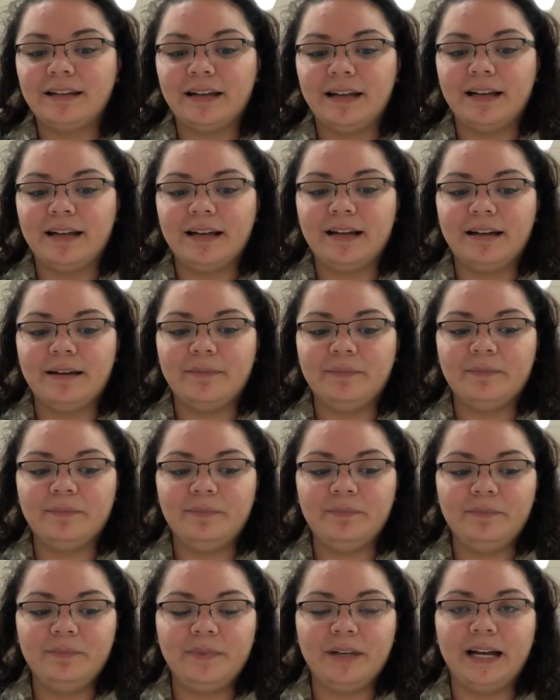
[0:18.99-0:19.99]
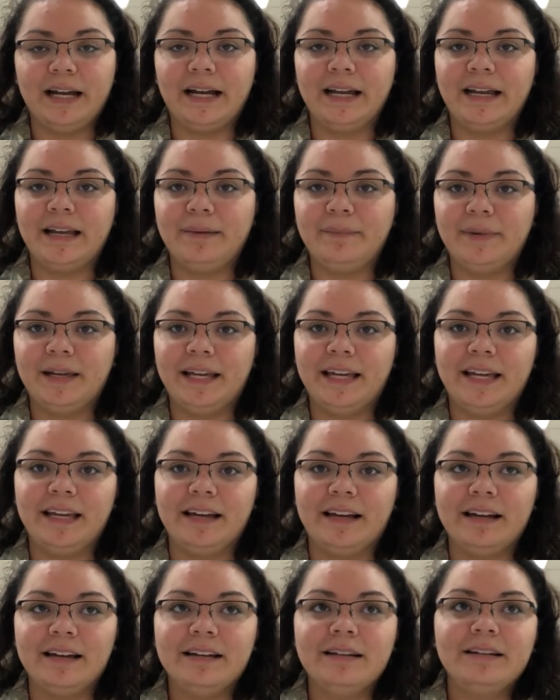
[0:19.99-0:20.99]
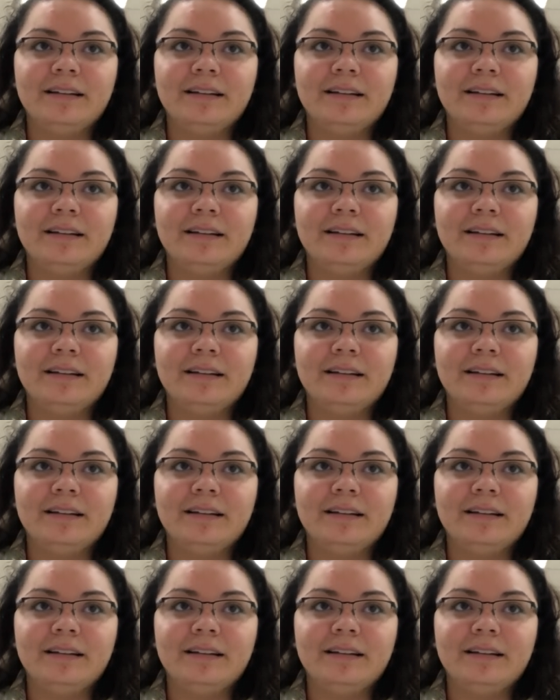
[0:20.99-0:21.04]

I am a